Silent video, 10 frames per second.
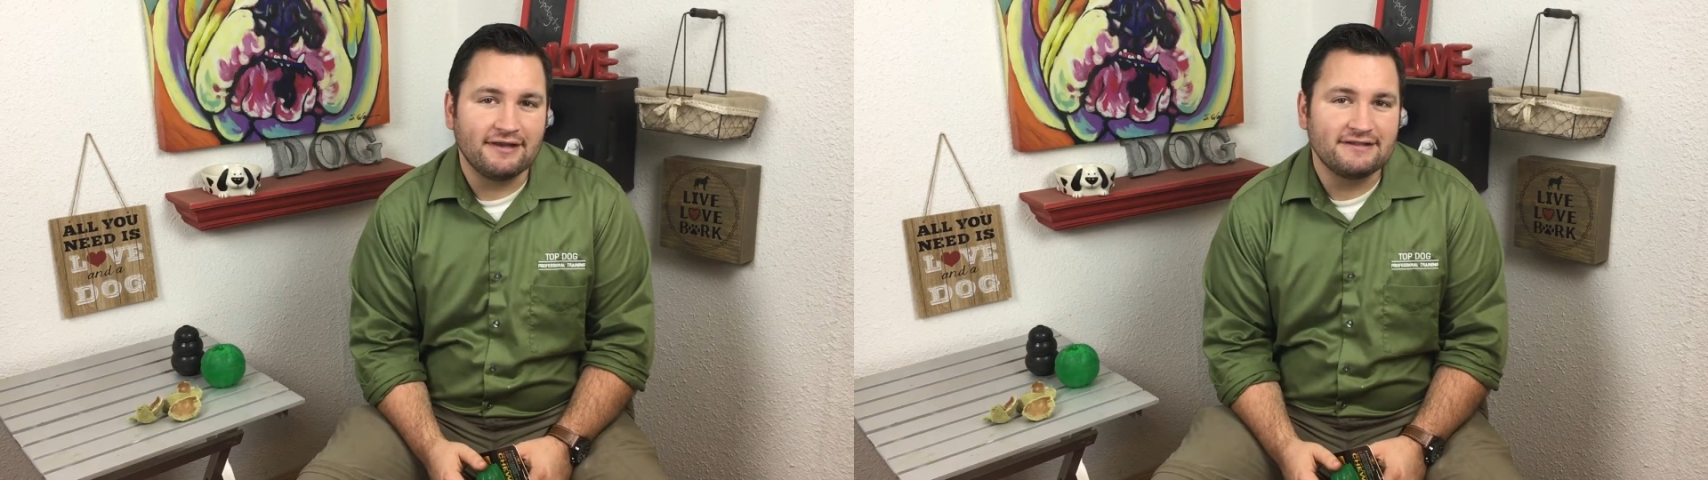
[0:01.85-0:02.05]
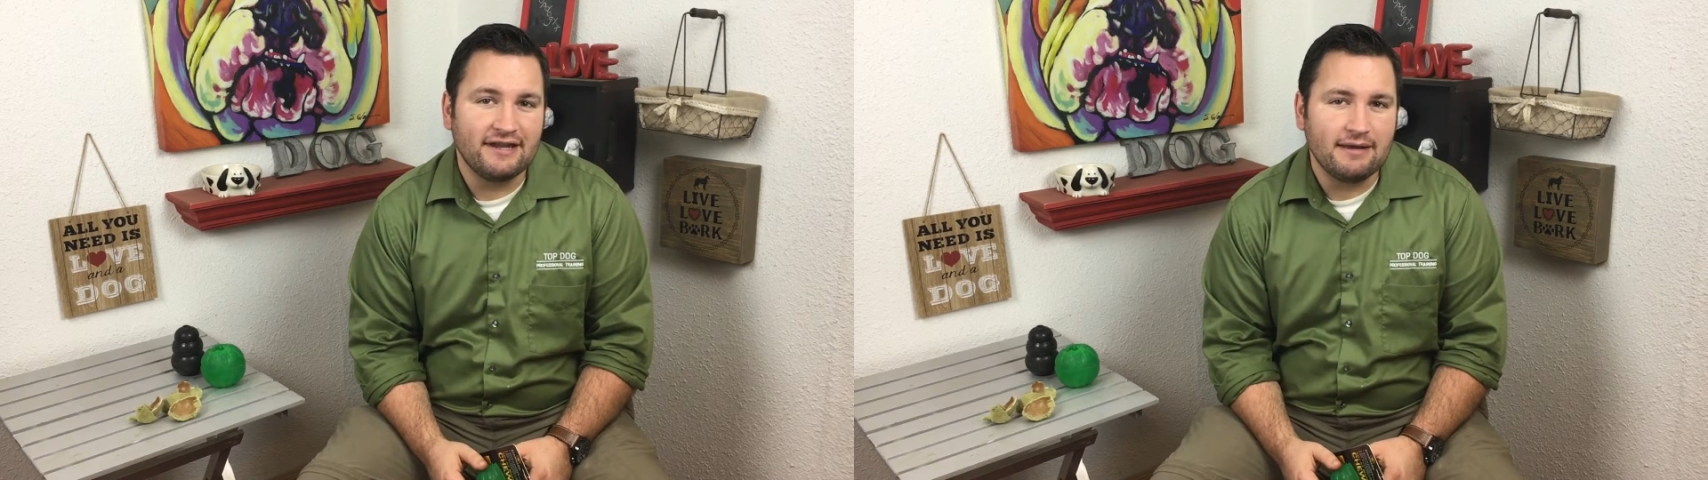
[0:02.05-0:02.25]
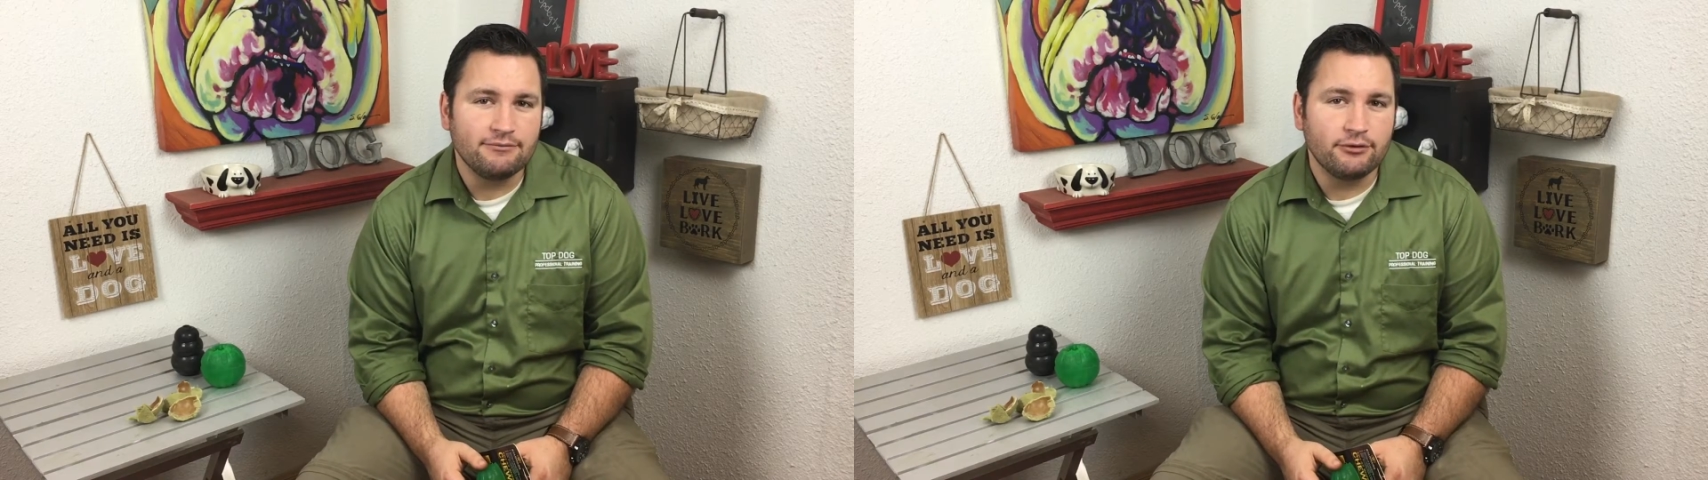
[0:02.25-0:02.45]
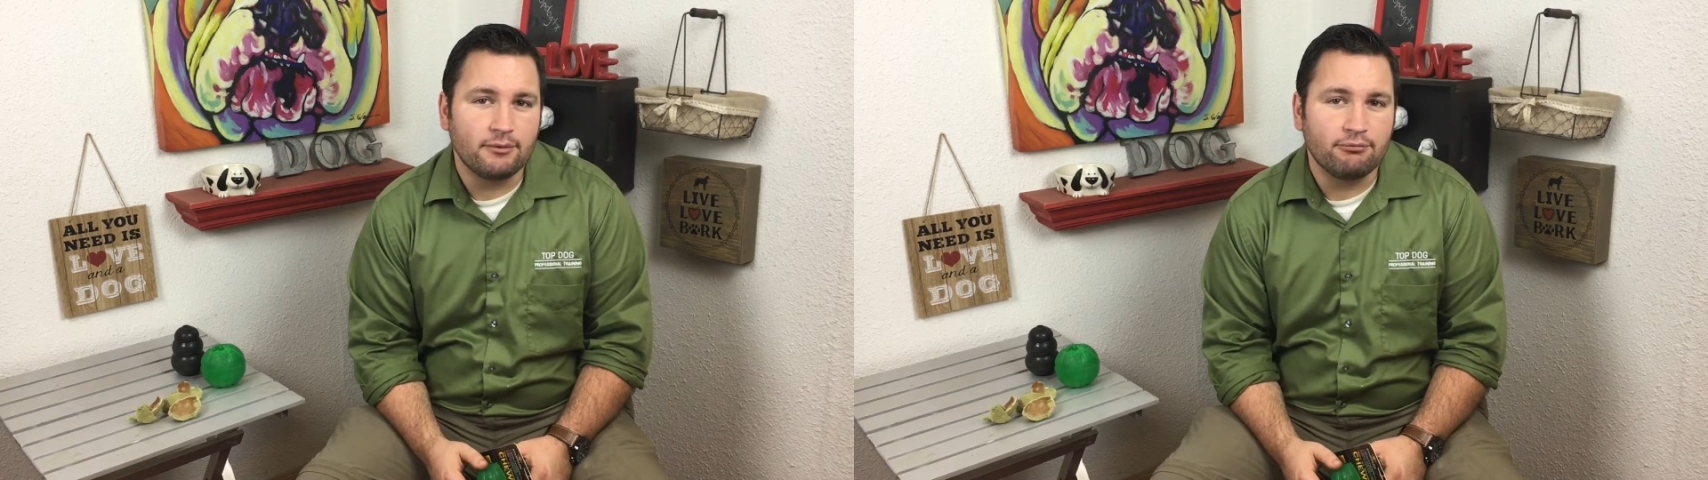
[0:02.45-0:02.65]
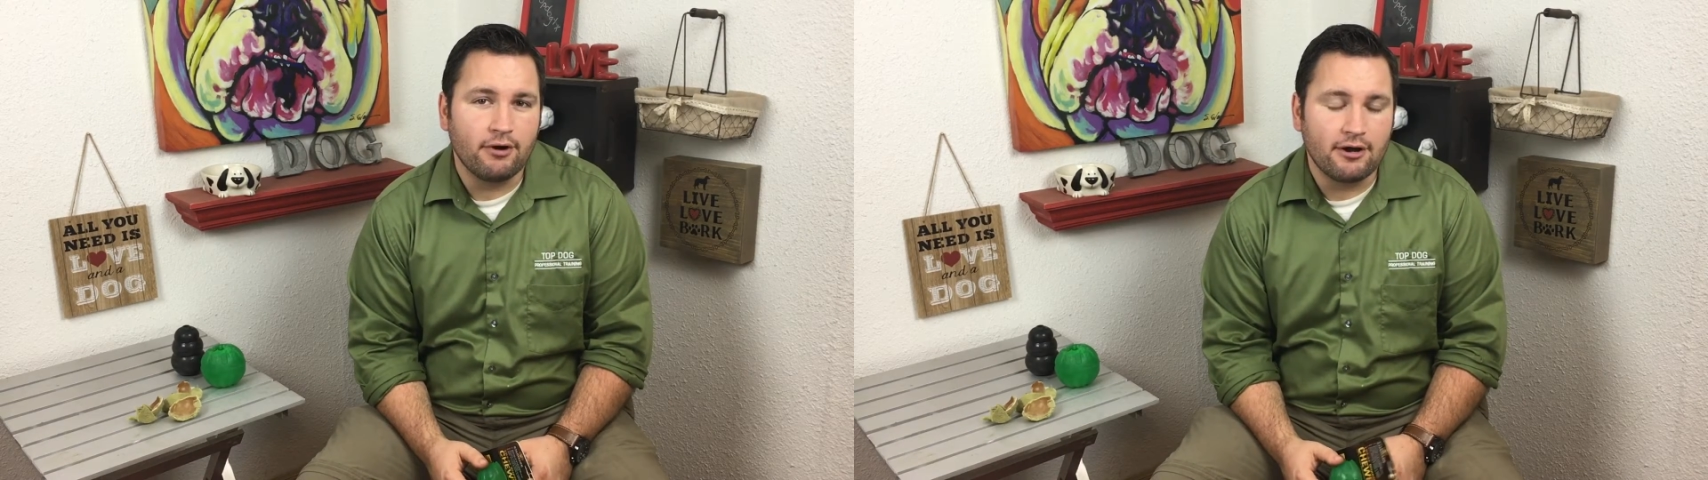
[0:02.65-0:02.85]
and today I'm doing a
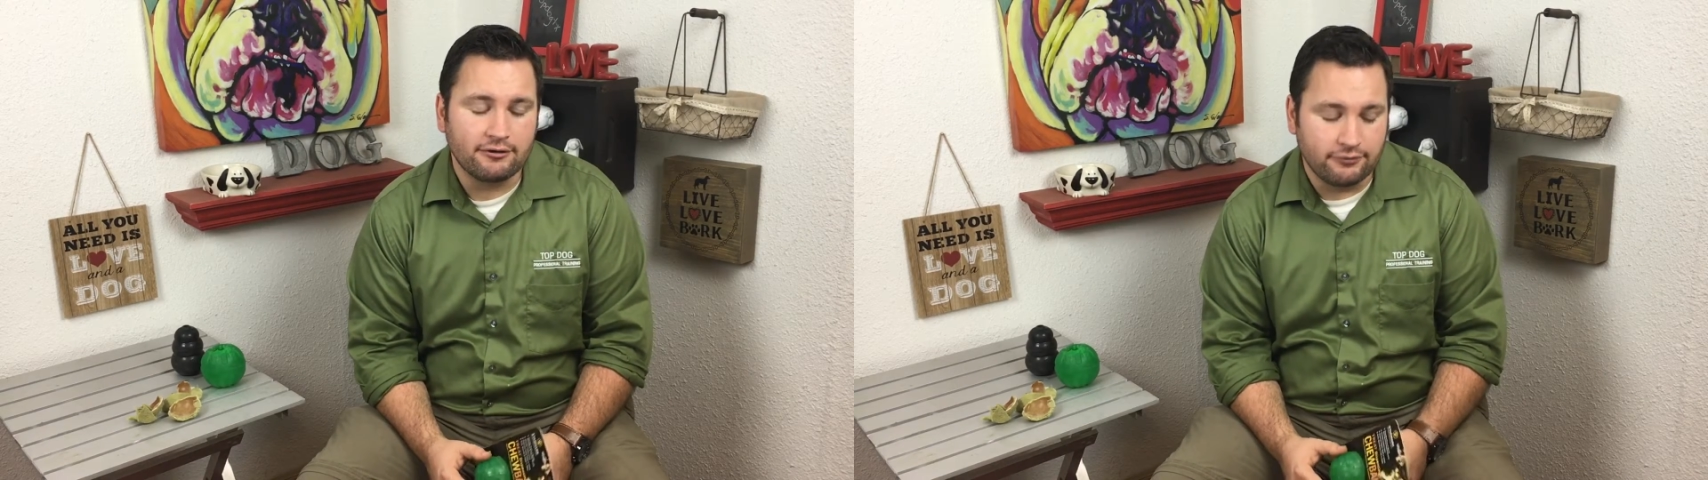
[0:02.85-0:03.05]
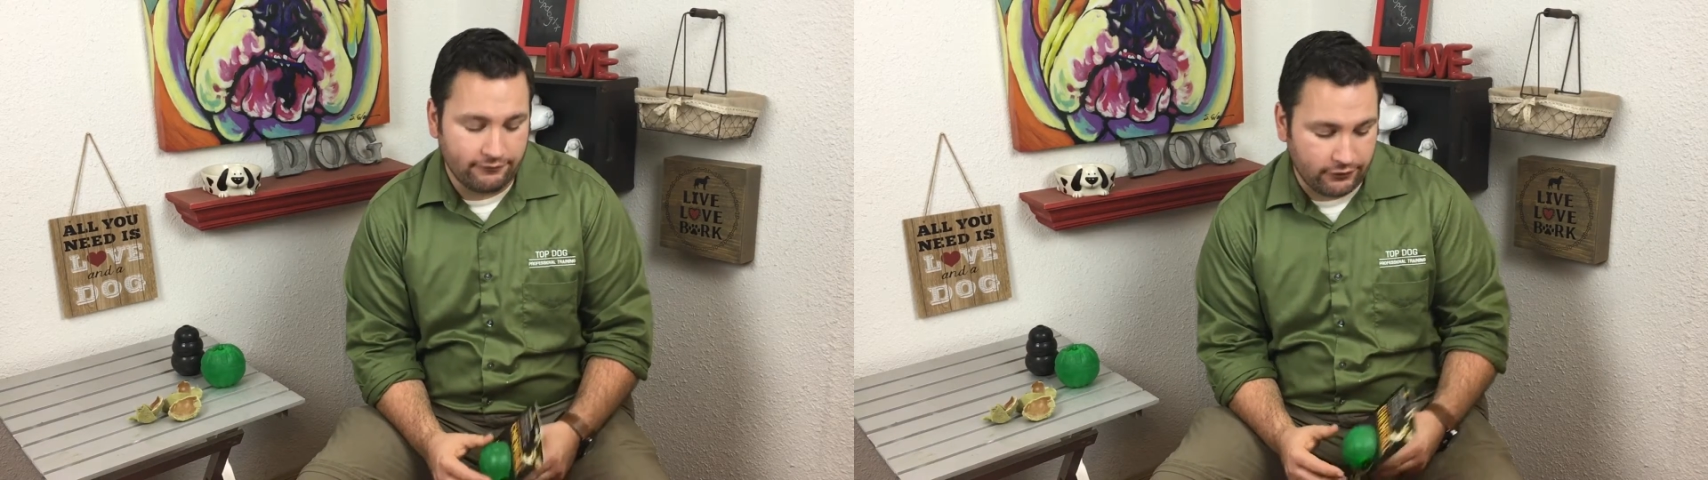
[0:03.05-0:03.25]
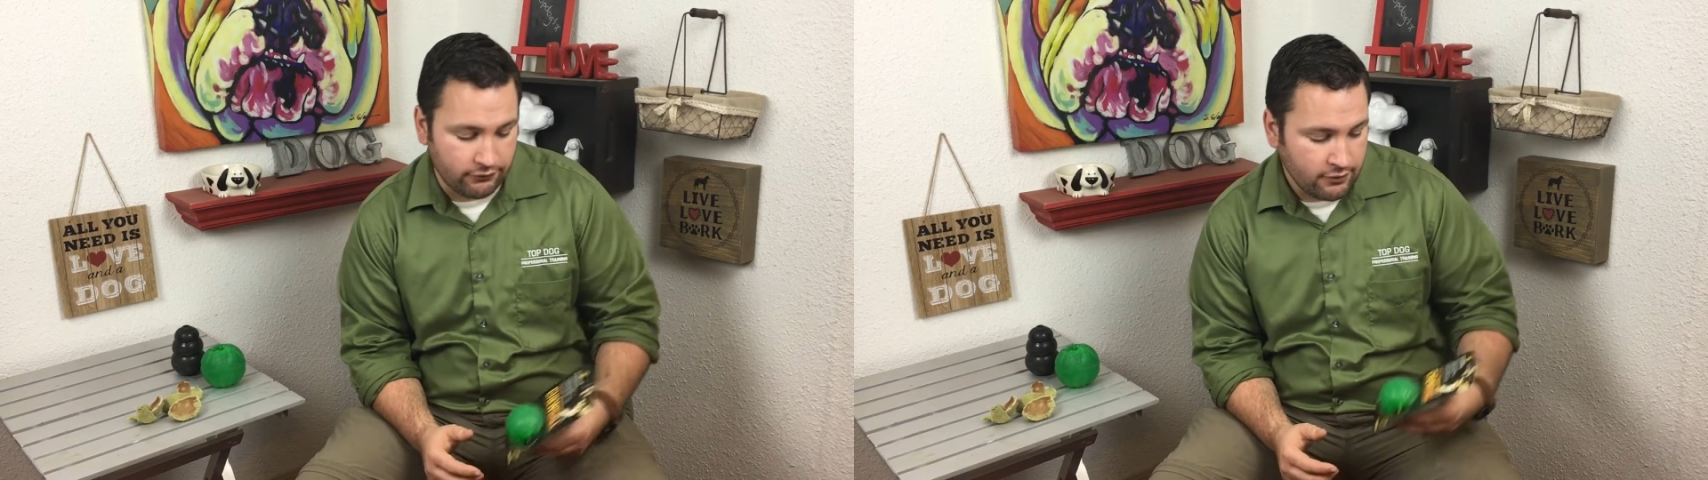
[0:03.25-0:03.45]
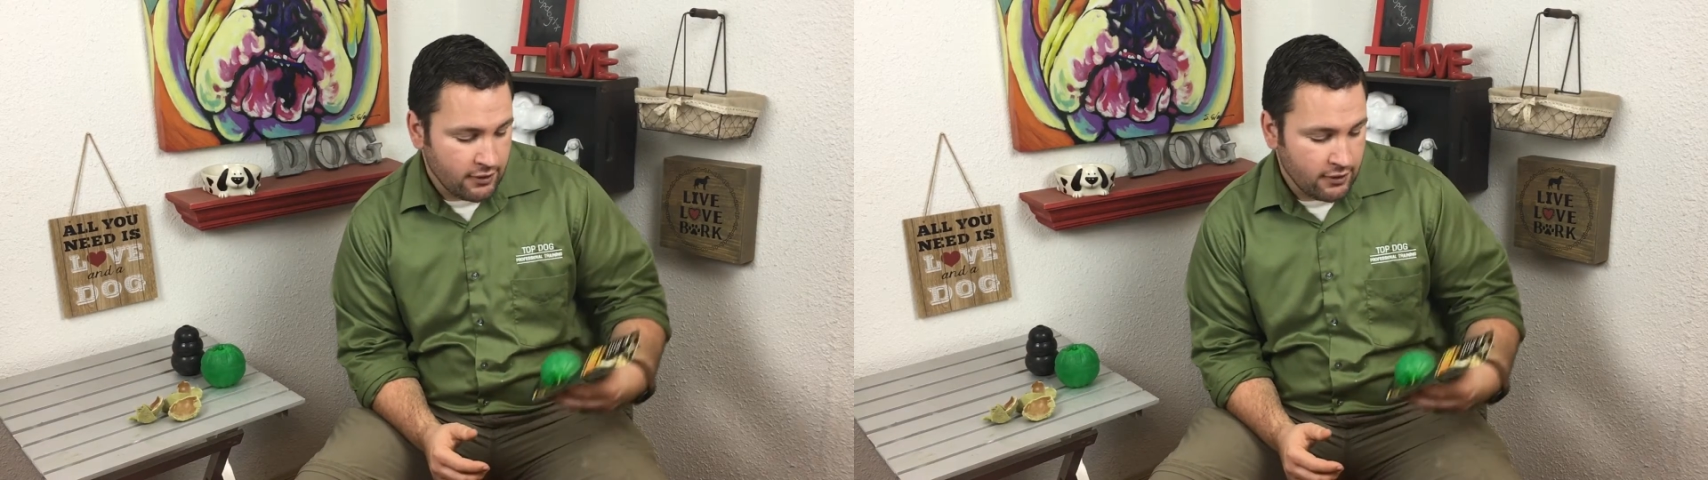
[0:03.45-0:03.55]
product review